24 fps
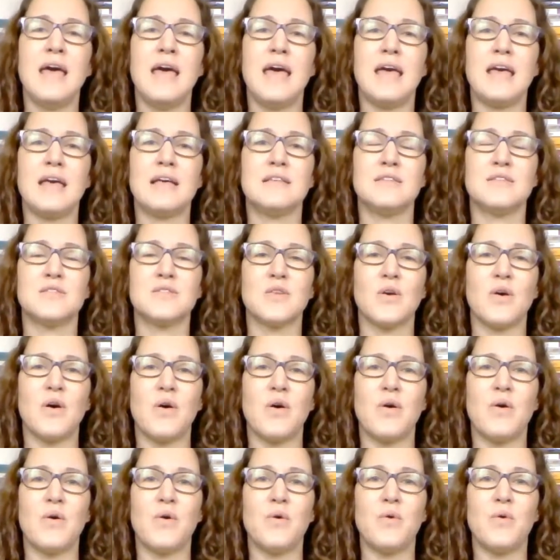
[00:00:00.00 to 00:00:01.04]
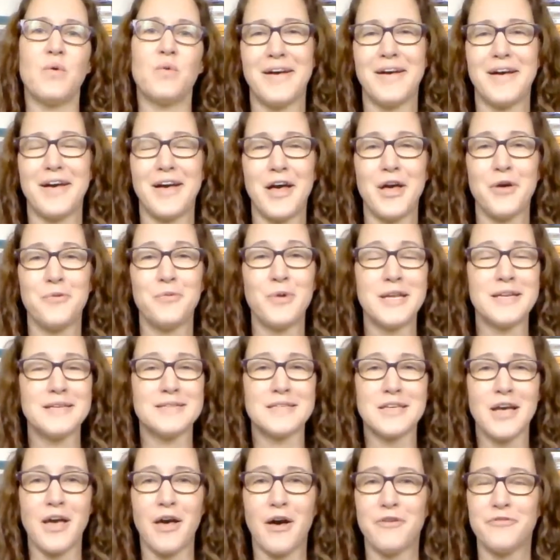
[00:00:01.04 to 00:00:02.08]
And so I went
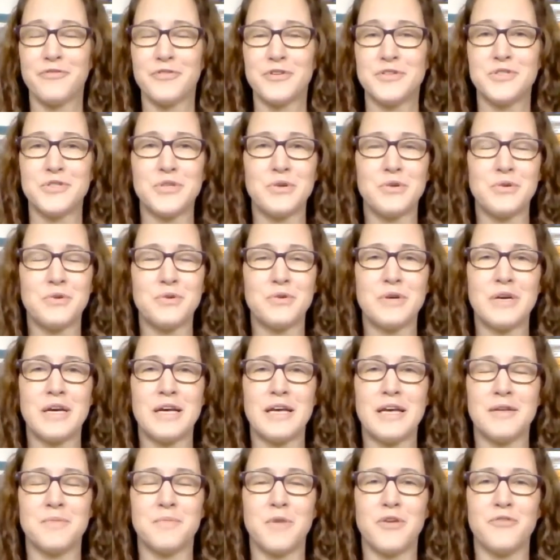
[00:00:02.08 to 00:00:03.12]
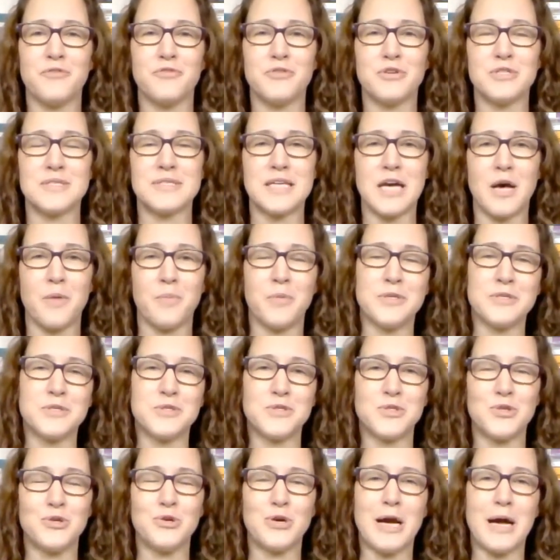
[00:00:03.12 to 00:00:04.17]
as I often do, and my first stop is
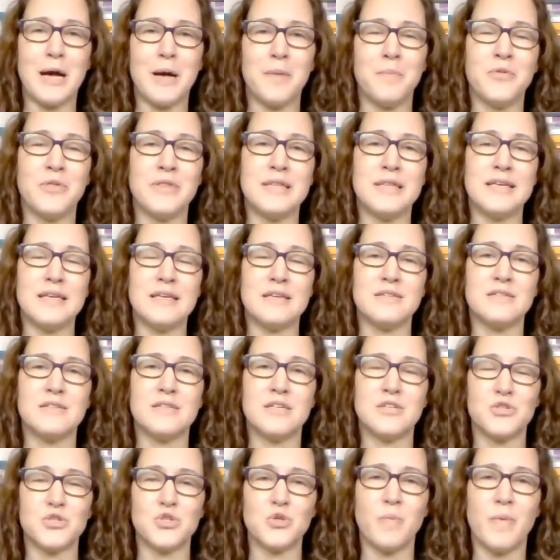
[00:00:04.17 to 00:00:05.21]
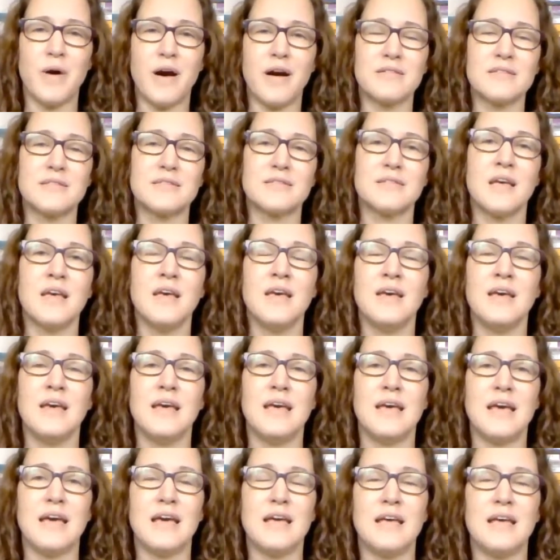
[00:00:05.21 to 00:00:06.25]
to grab the tissue box
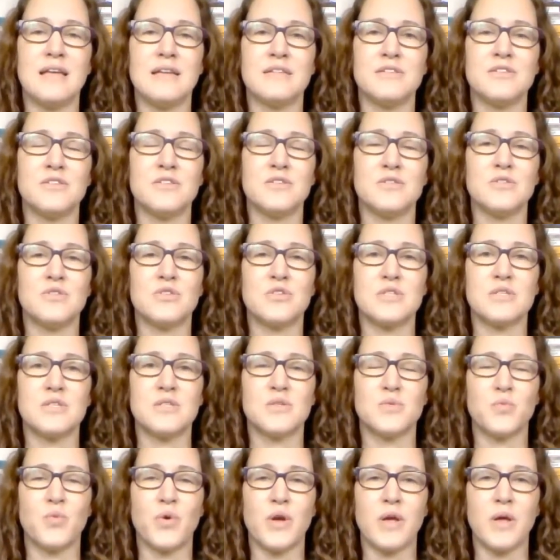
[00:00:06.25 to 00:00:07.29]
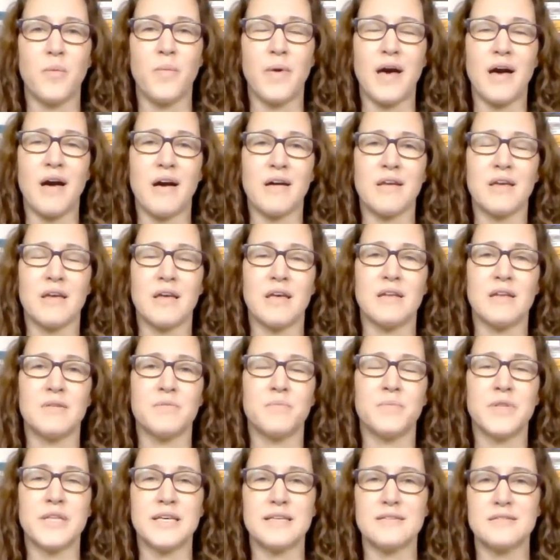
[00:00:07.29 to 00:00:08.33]
and just bring it back
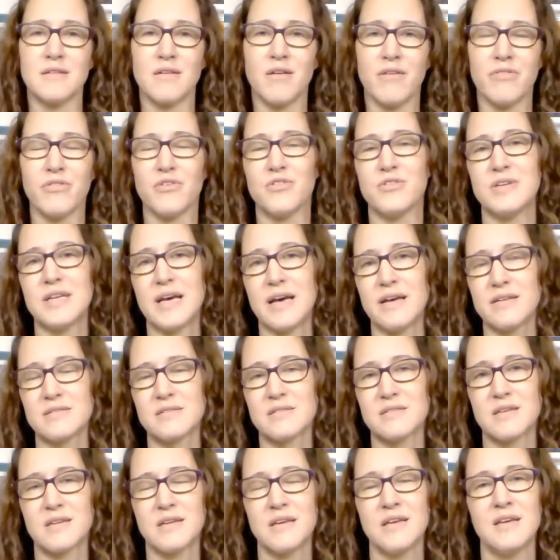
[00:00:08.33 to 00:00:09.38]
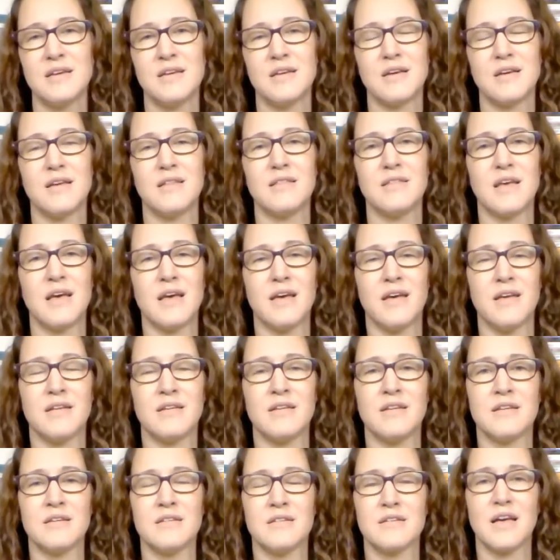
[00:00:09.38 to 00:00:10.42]
and place it on their desk, and
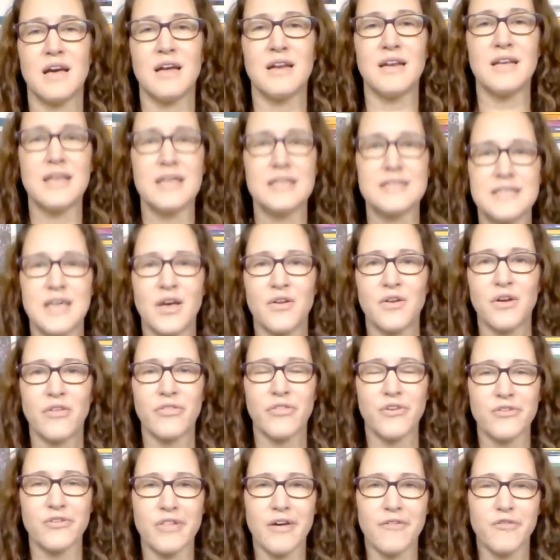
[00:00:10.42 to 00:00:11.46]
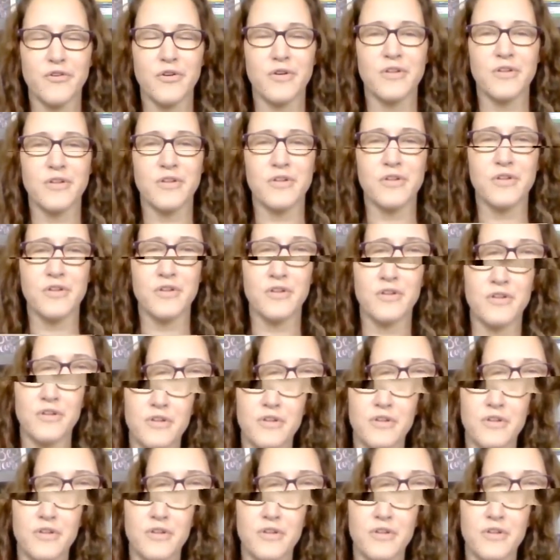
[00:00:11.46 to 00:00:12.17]
then kind of get down on their level and say,